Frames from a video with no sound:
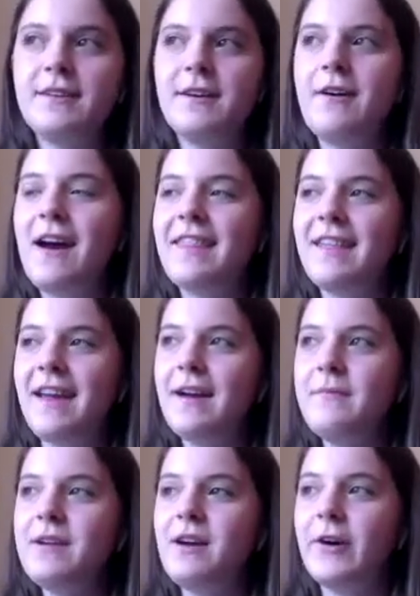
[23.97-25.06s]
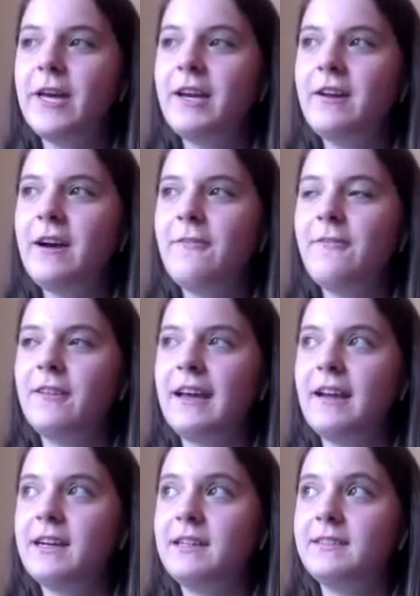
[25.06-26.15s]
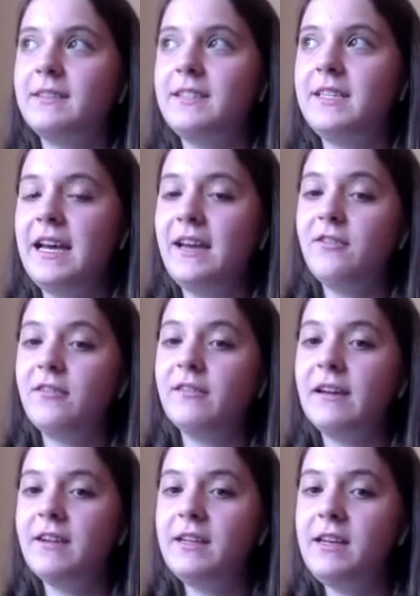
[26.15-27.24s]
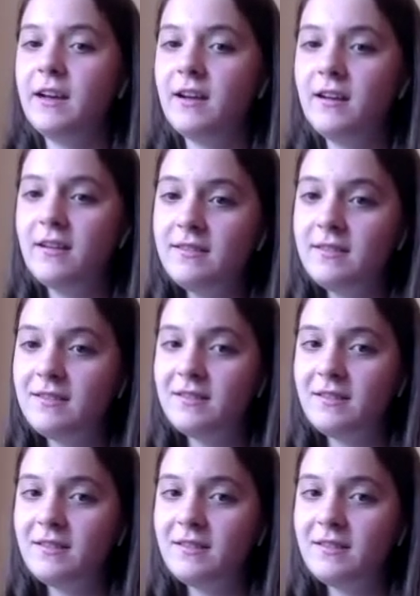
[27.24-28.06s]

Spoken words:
So I think I've been going there now for like 10 or 11 years.